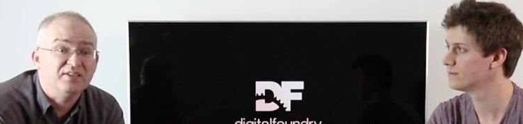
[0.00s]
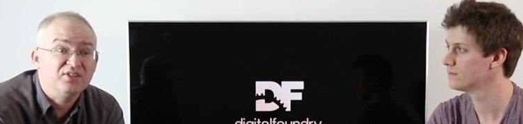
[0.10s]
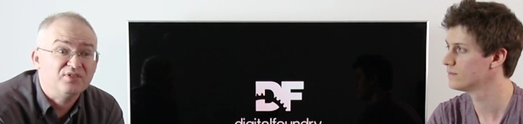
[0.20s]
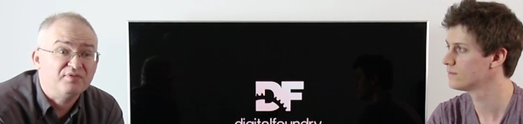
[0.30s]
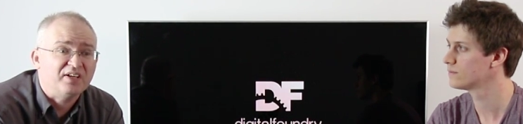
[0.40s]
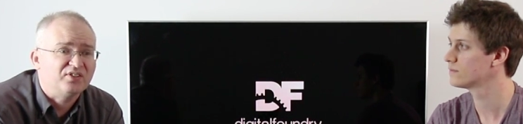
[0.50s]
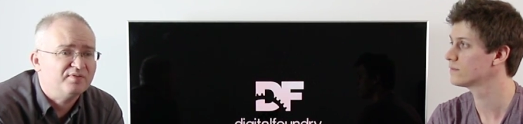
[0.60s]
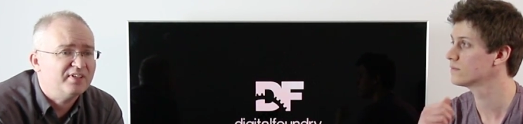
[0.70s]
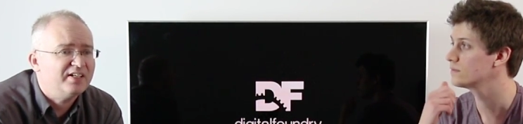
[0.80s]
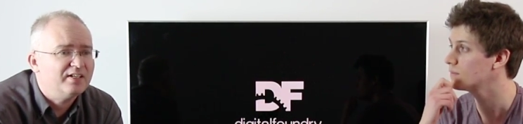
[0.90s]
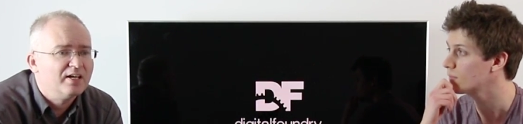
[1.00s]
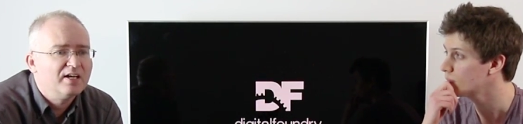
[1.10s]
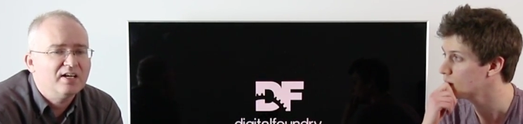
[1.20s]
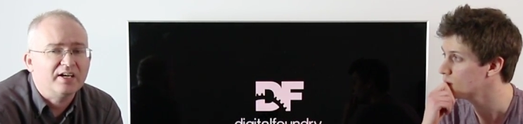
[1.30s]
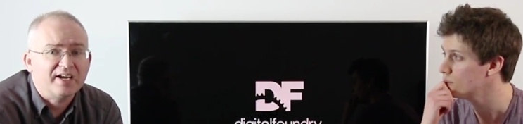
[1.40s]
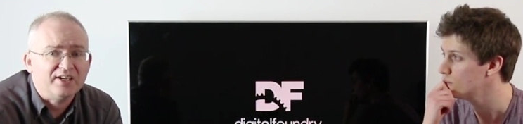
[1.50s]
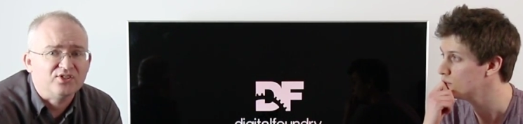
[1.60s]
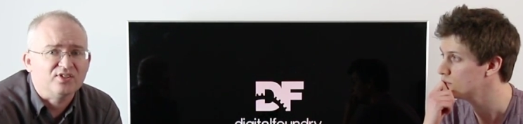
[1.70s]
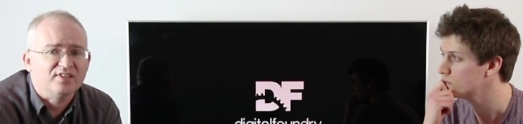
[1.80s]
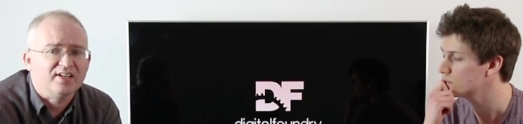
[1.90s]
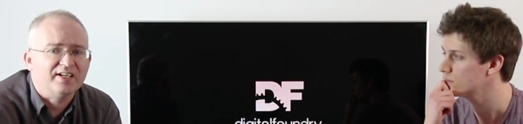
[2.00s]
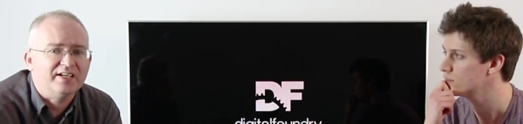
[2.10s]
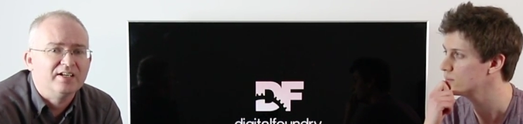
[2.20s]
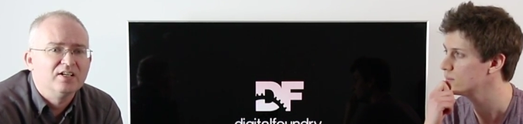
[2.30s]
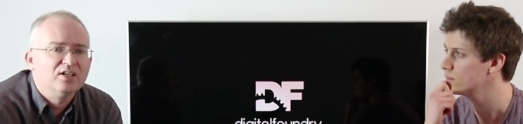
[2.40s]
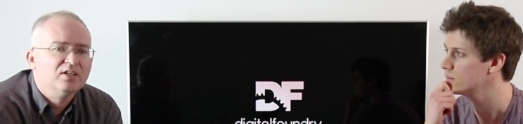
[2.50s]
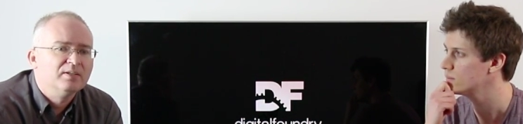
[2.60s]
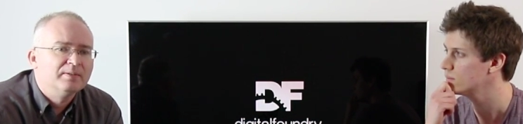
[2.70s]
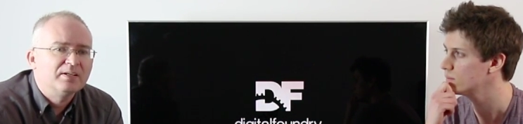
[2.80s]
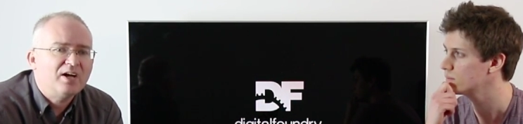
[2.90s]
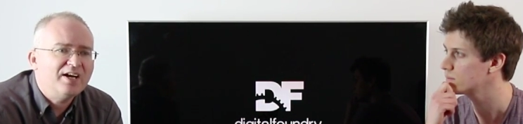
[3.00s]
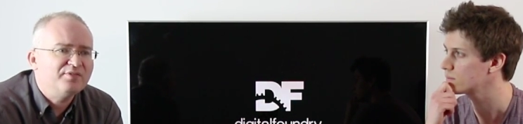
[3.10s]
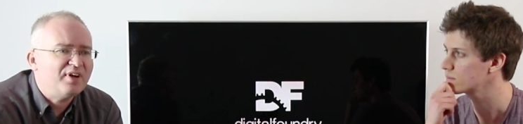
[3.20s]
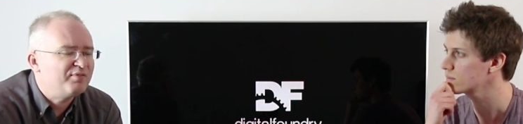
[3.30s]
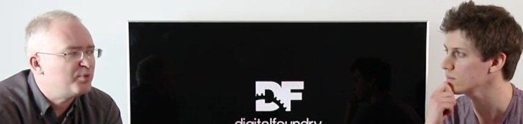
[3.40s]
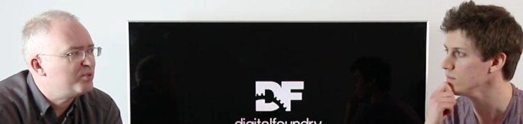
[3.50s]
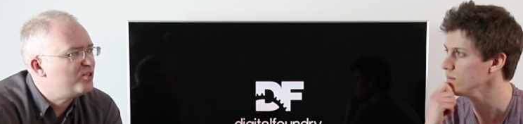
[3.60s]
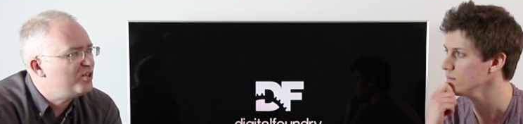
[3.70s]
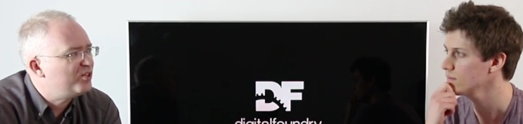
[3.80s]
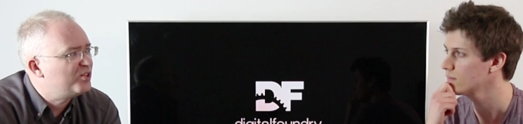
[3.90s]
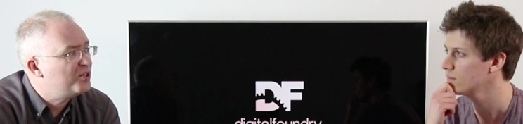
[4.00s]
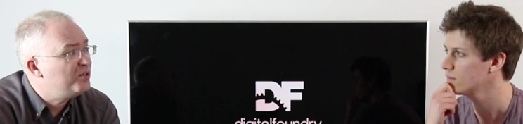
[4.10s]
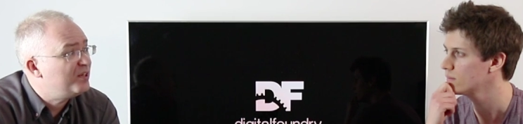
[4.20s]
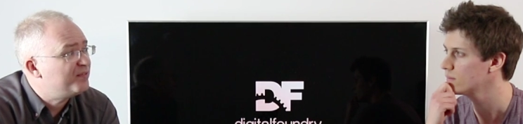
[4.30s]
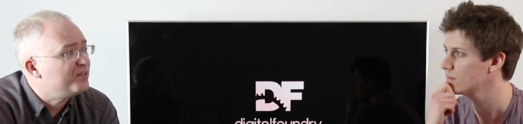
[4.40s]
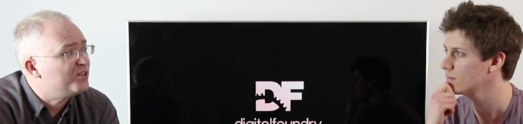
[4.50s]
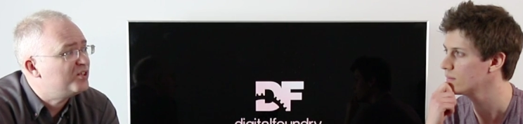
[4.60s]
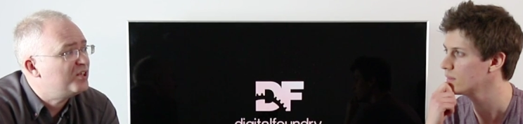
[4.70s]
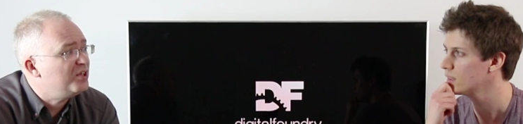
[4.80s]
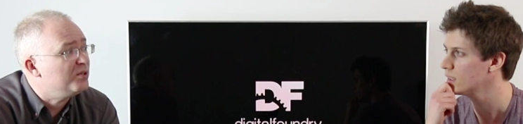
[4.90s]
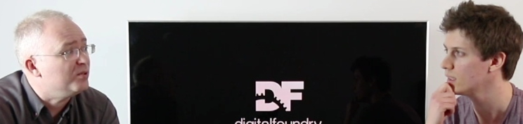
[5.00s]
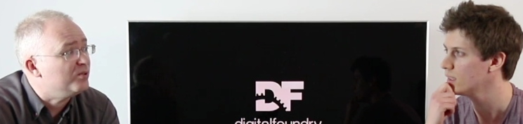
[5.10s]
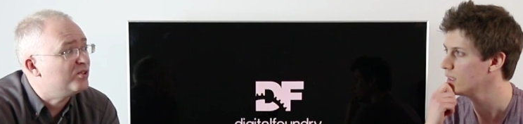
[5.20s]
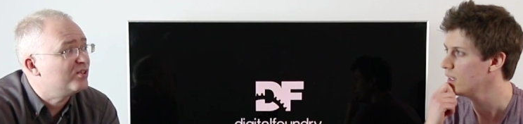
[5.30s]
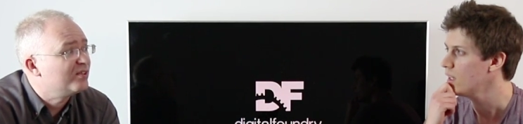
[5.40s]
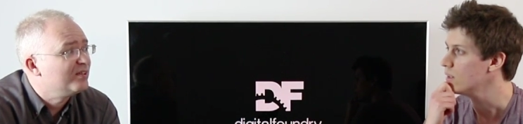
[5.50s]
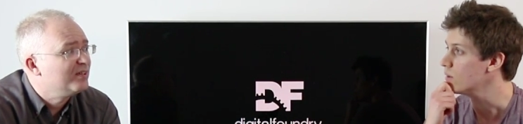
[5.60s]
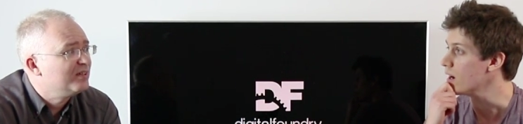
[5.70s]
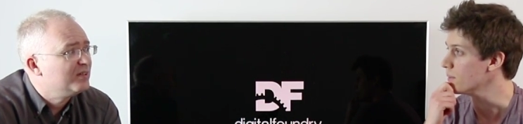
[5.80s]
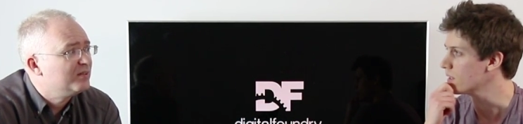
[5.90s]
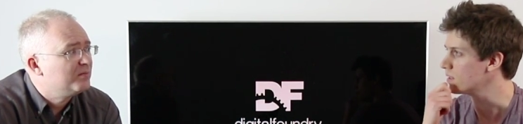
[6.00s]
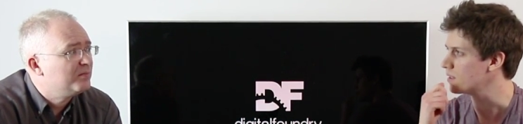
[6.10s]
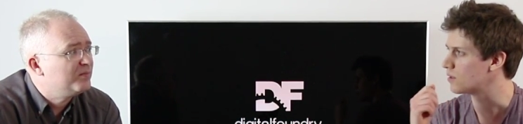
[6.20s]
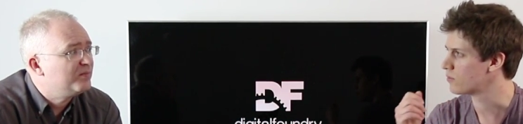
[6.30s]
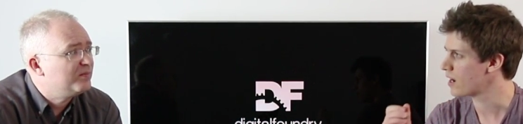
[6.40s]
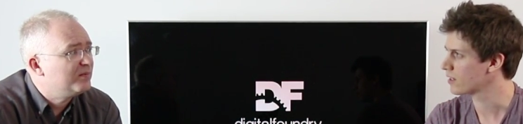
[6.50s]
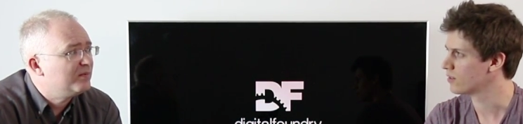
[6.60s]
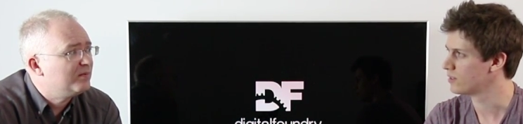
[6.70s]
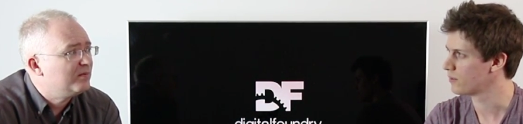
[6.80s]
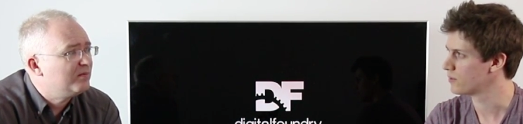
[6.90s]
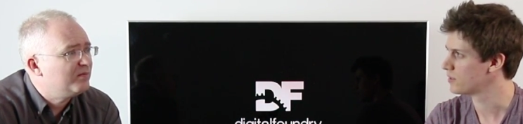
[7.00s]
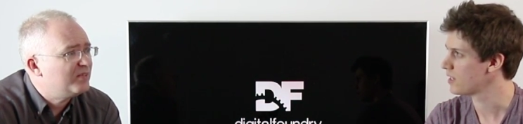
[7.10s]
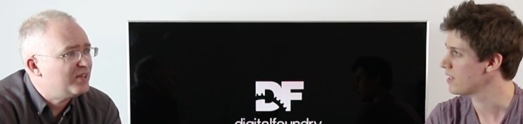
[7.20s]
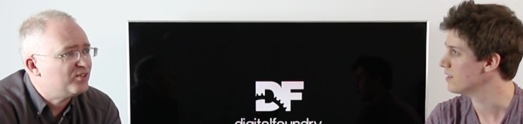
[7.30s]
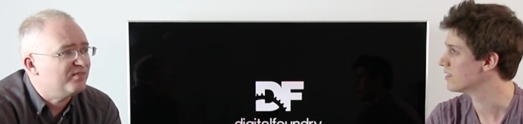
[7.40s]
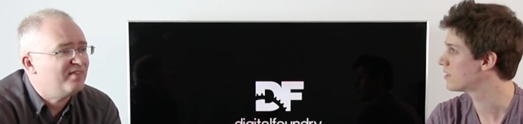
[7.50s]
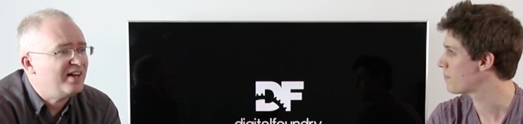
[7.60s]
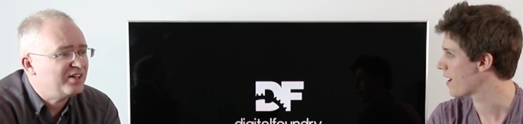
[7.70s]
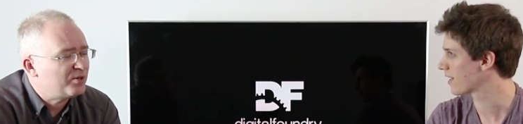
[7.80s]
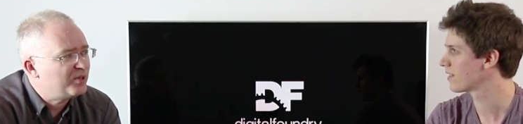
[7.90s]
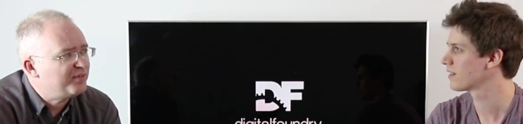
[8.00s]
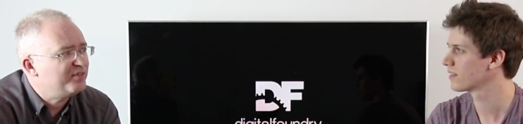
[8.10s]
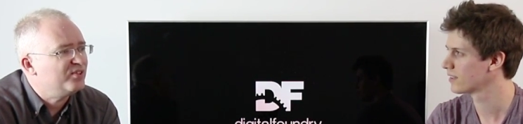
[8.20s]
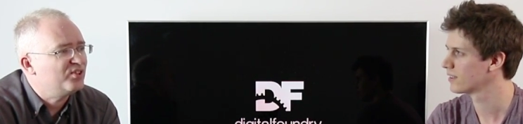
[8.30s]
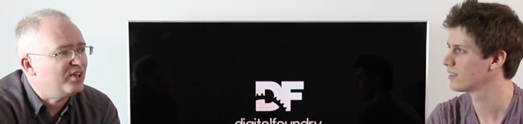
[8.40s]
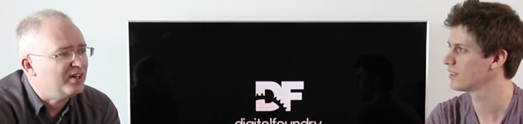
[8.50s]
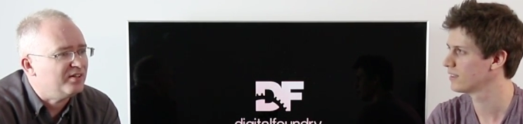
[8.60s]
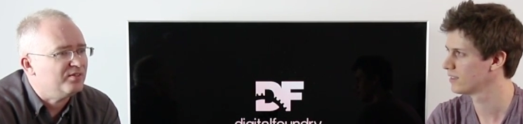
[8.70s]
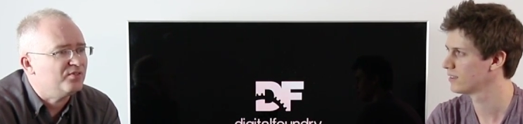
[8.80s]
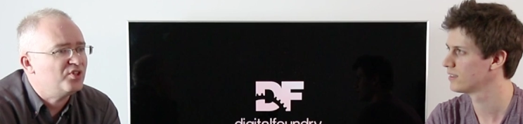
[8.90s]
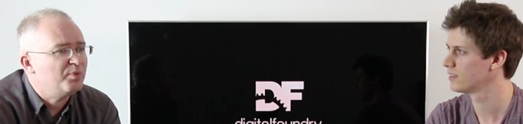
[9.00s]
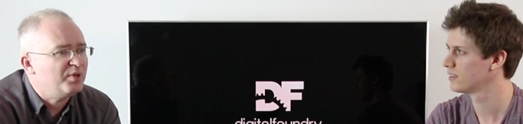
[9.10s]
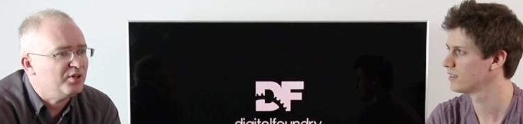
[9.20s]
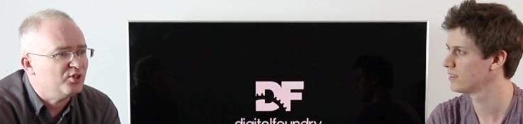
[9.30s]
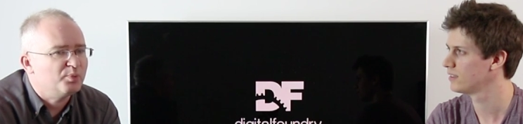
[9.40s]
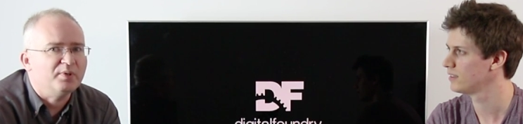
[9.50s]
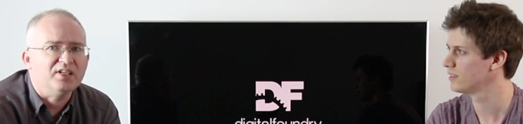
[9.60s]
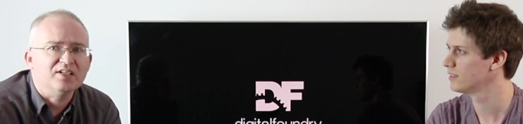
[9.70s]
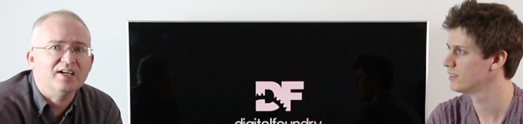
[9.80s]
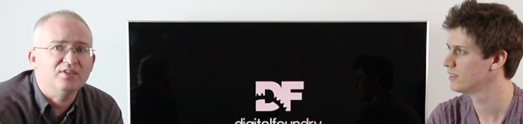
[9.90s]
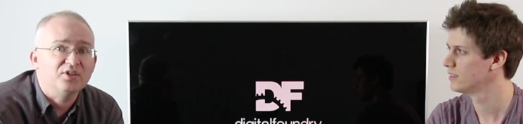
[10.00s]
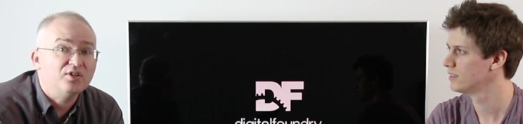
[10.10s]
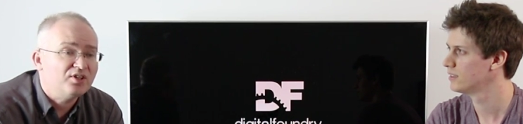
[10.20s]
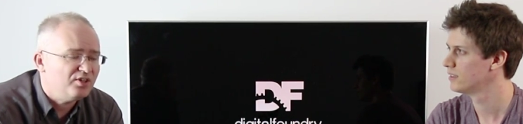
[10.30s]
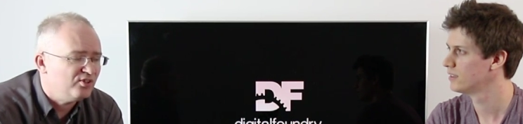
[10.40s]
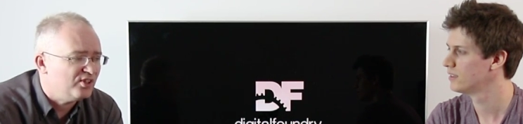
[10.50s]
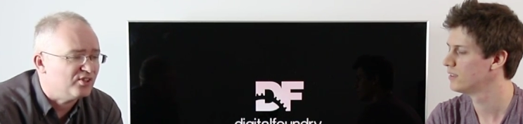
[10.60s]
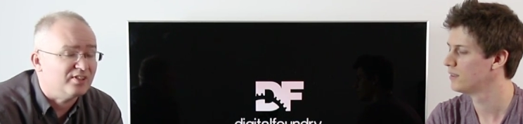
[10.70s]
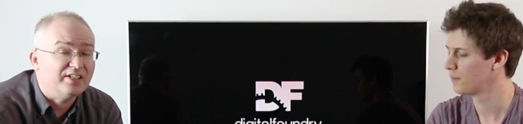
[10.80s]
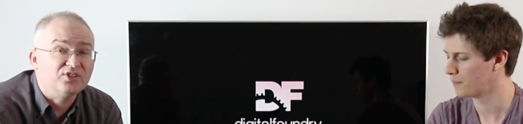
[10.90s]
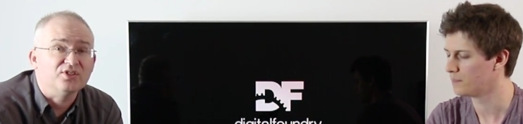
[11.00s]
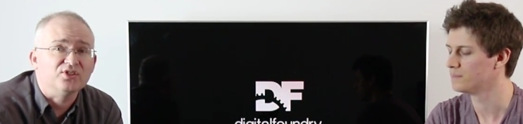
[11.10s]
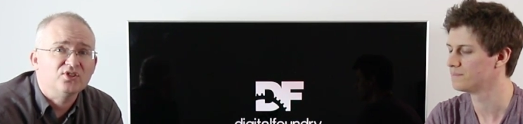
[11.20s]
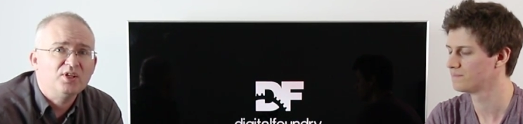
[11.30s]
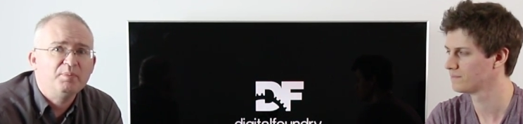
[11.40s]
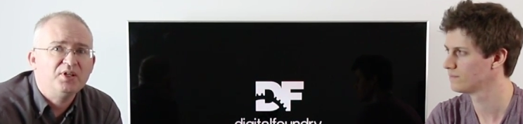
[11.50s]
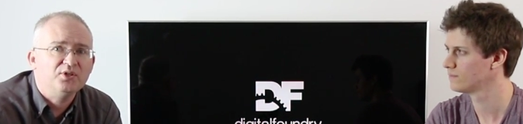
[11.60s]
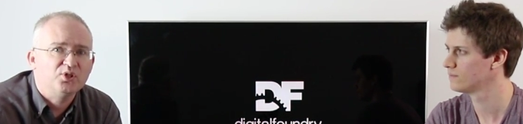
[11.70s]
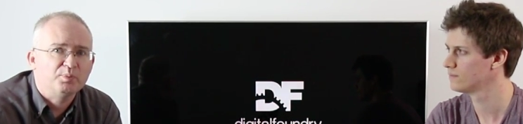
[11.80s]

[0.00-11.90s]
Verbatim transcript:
Speaker 1: is effectively a case that they kind of have to produce two different S K Us. Right,
Speaker 2: because there's a radical difference
Speaker 1: in There's a radical difference in G P U speed. Now, the good news is at least that C P U